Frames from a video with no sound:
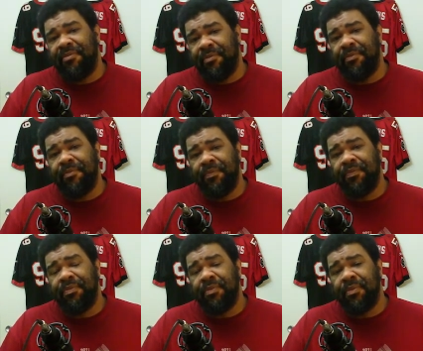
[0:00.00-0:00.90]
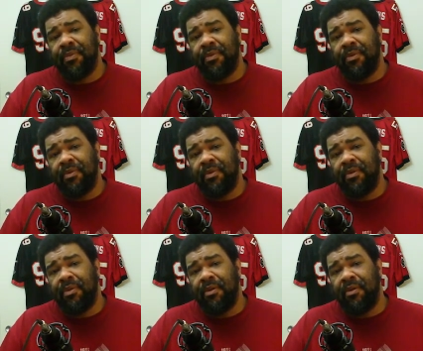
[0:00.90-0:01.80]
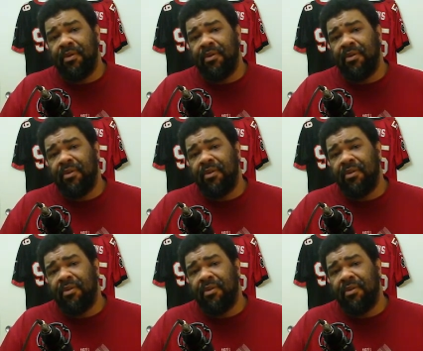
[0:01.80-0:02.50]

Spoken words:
Nobody speaks.